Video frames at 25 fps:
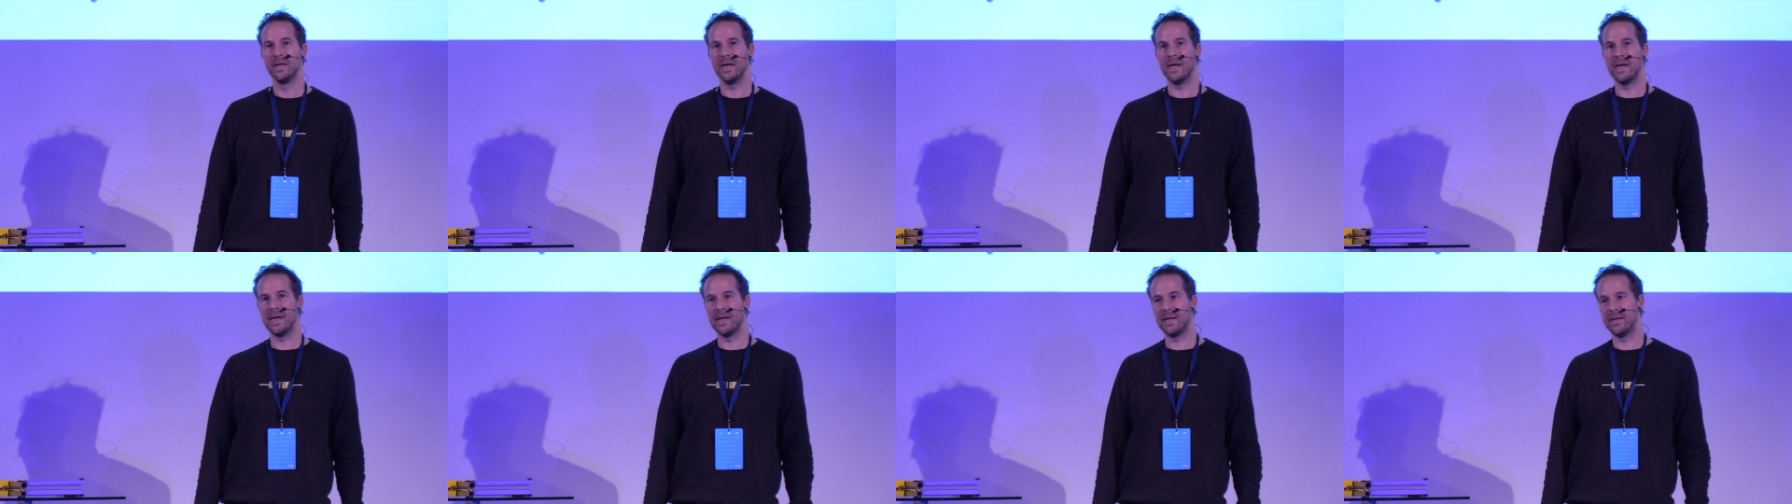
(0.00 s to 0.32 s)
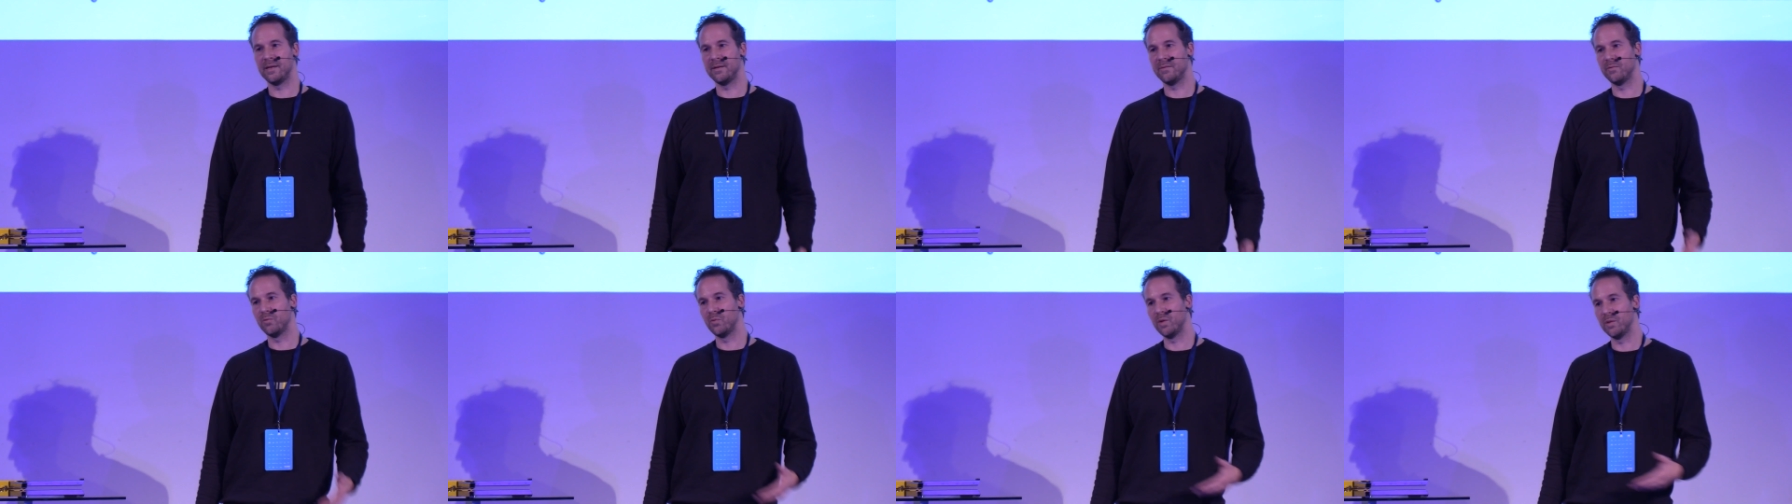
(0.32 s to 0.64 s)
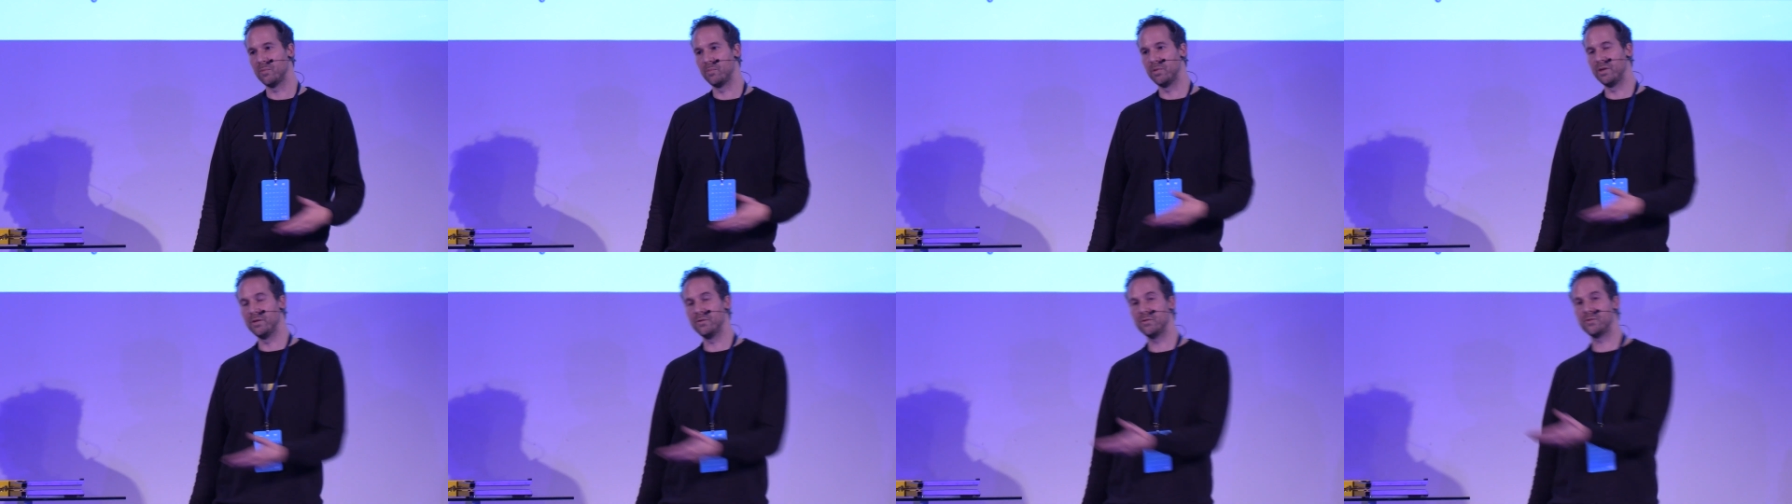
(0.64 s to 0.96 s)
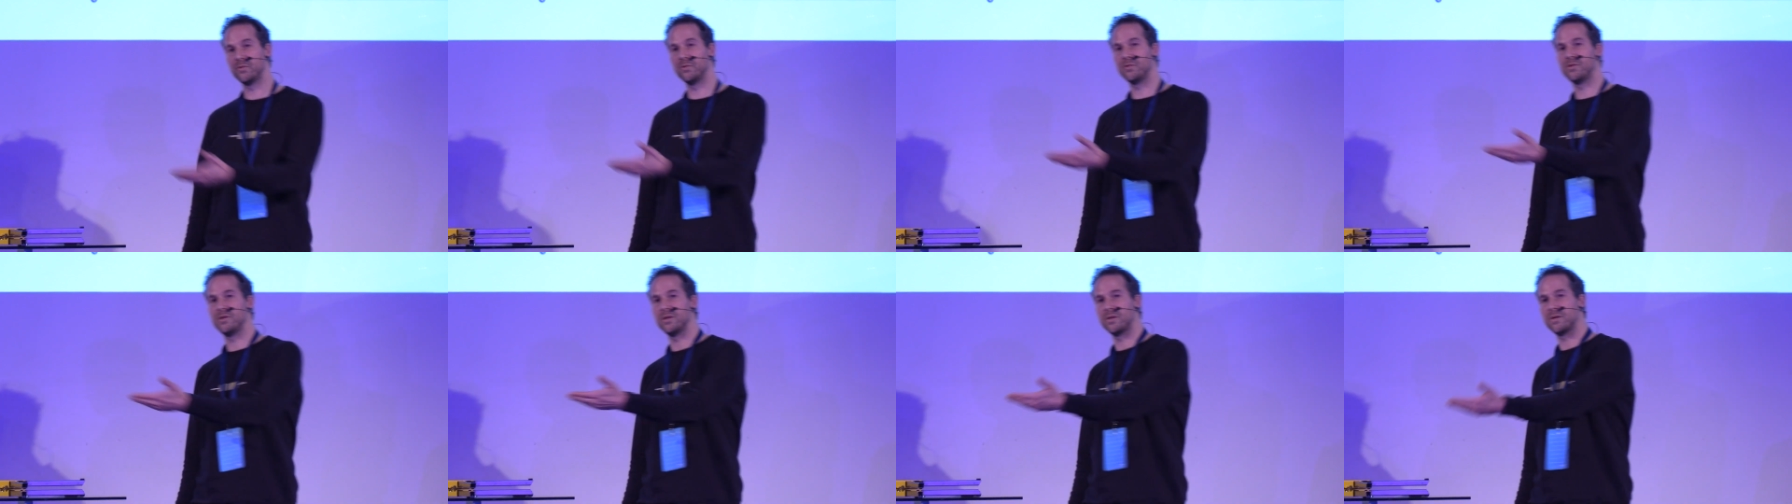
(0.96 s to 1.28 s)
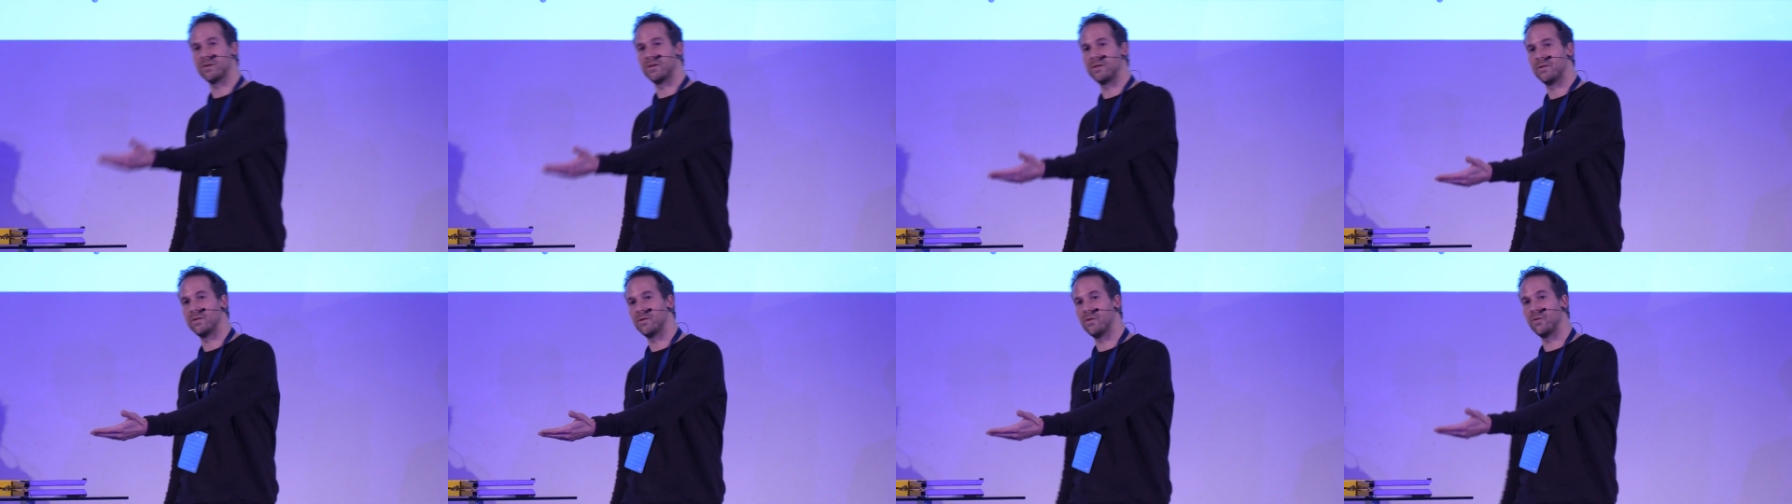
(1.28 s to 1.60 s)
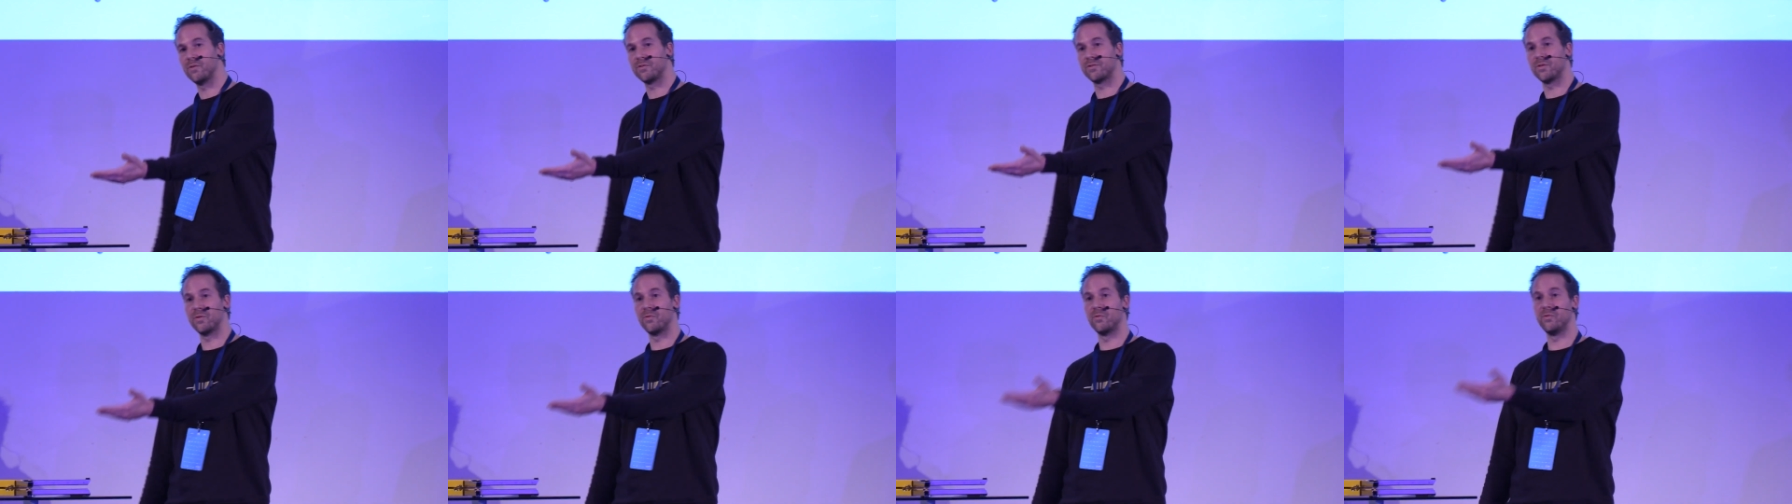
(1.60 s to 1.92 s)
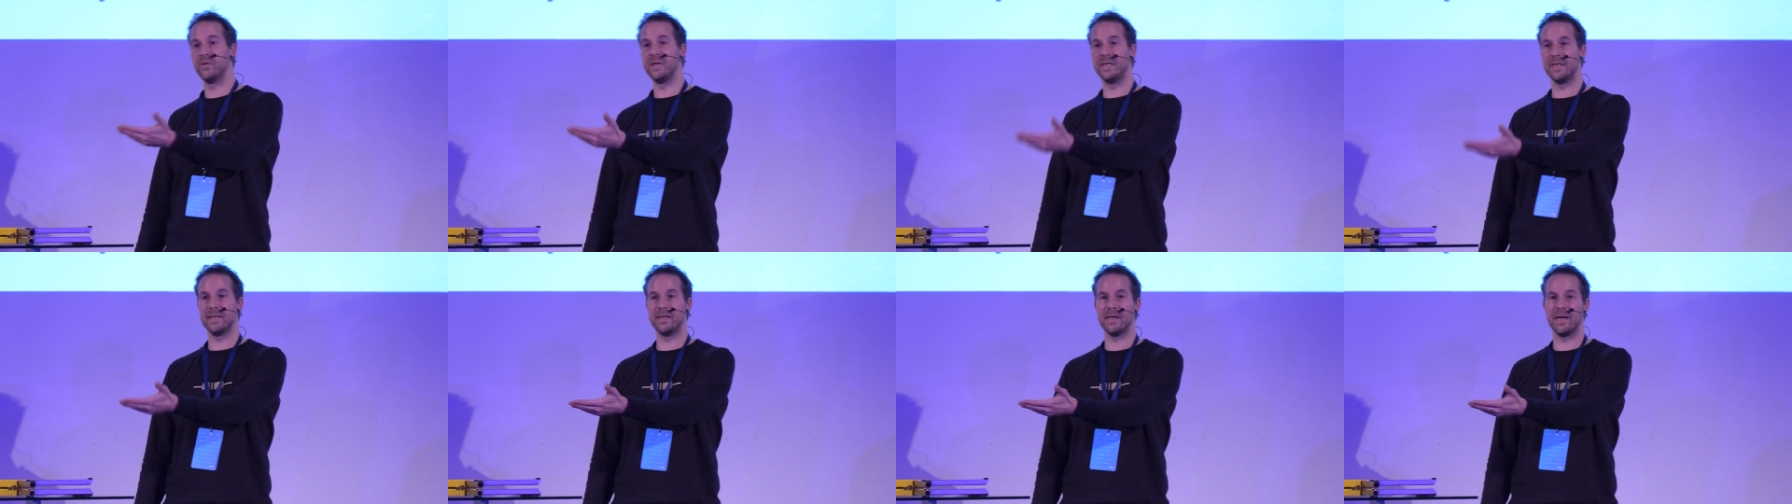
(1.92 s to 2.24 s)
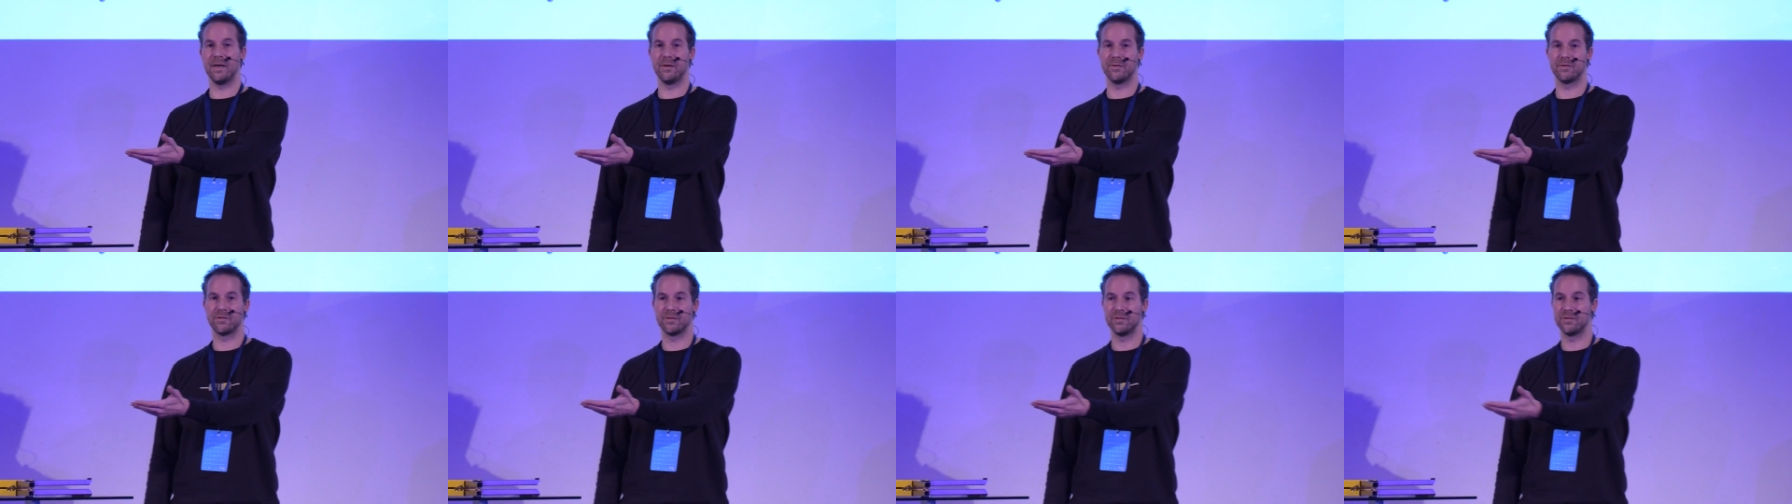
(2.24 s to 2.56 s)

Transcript: And with Bluetooth, you can also read it out.